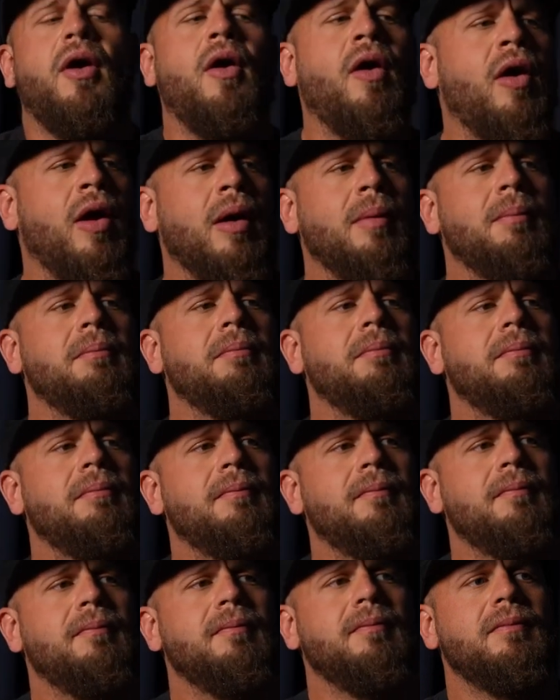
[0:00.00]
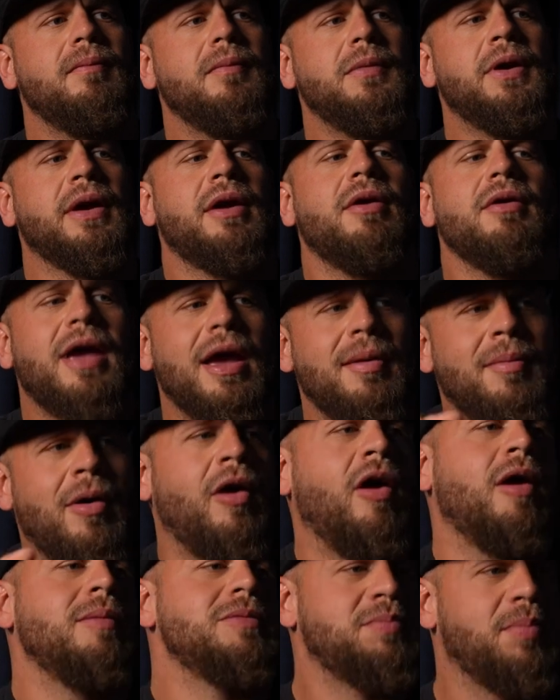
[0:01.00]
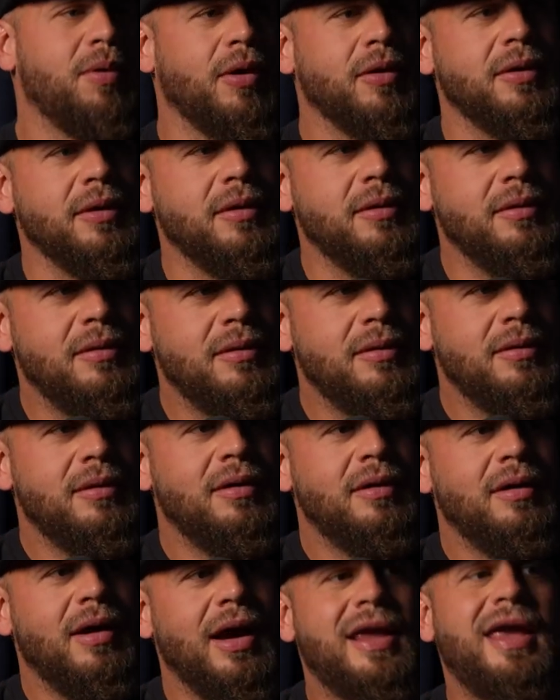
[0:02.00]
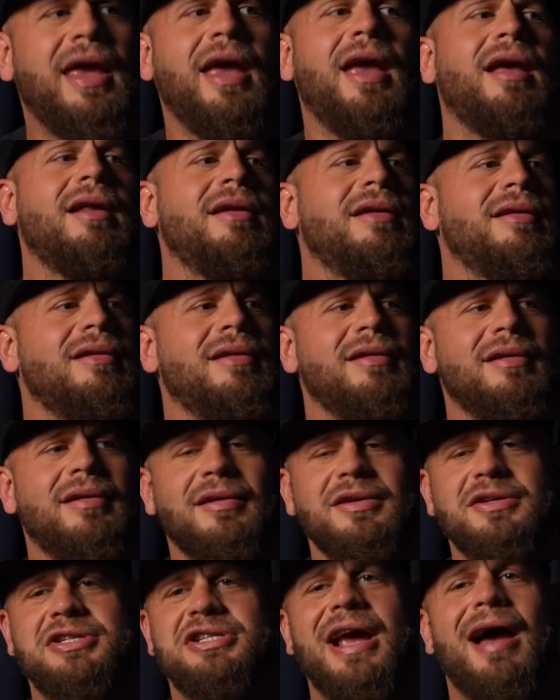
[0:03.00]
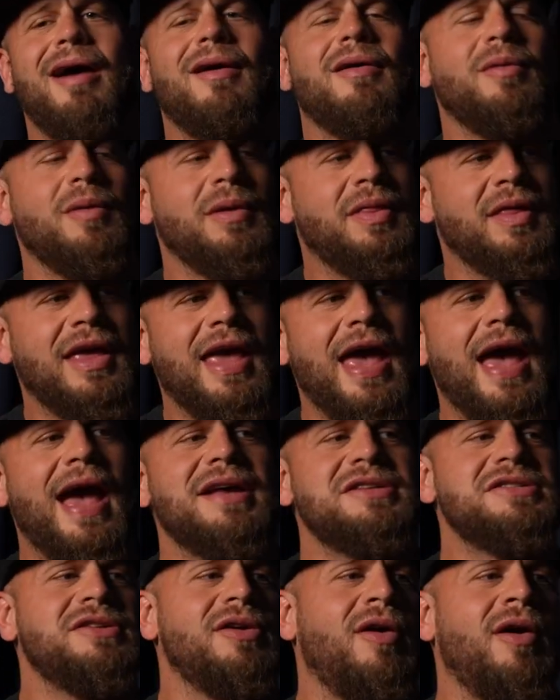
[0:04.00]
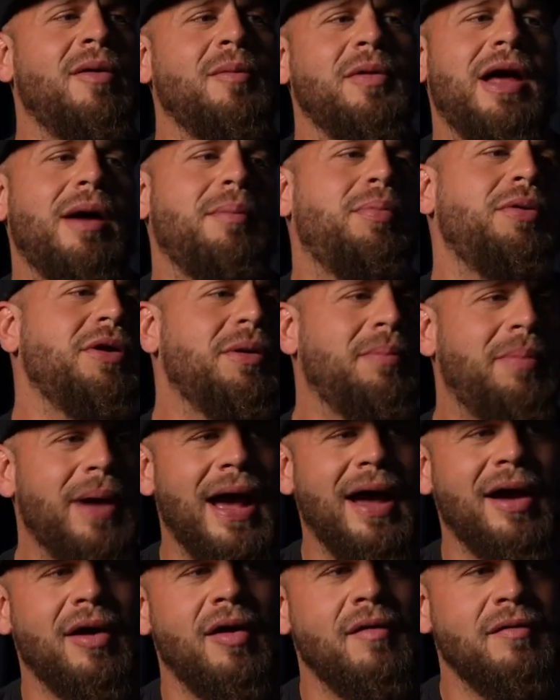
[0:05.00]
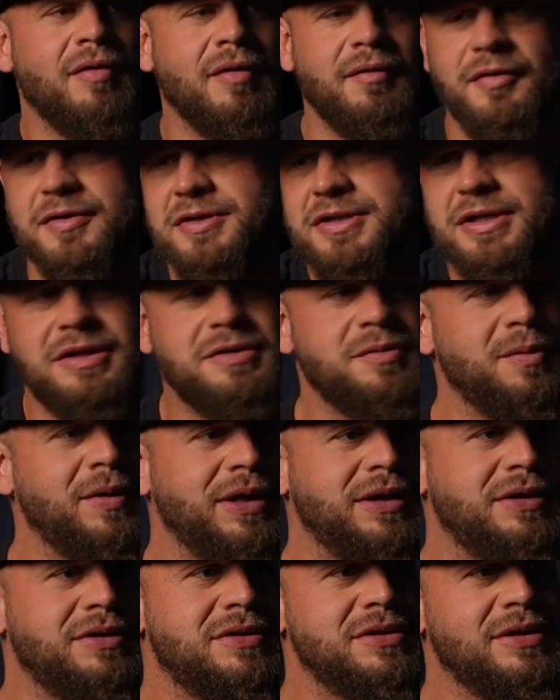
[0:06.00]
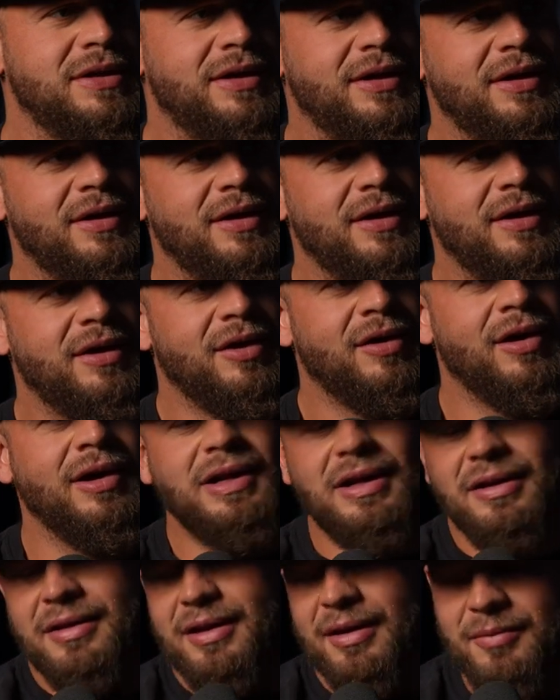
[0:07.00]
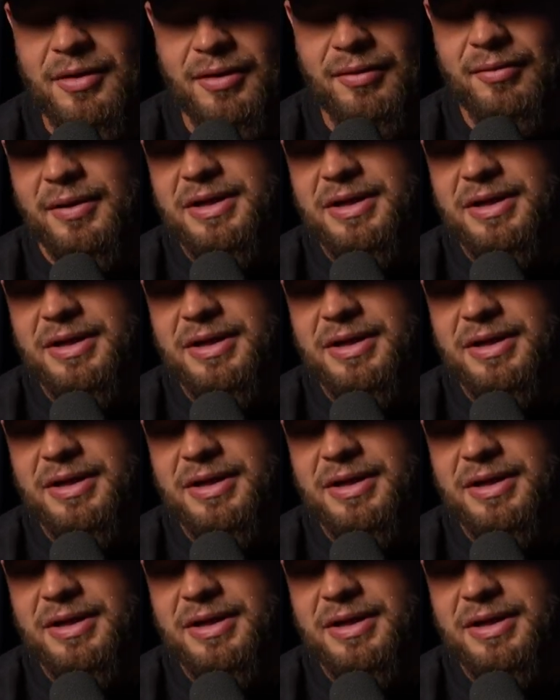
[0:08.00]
arm, you're like, okay, my arm's broken. I can't shower with a cast on without putting a bag over it for 6 weeks. Or I need them to